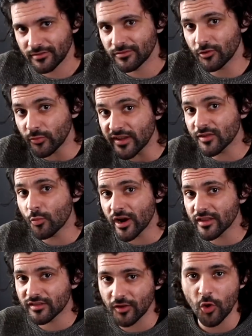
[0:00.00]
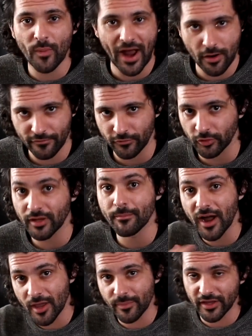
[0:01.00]
the reason why it's so powerful, in
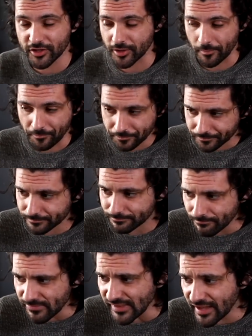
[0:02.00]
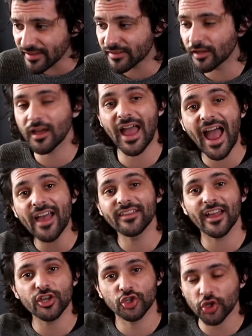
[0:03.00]
my opinion, is that as
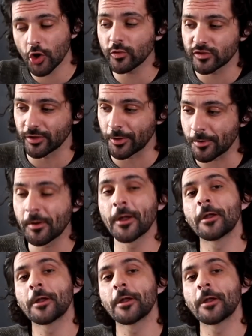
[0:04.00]
I showed you,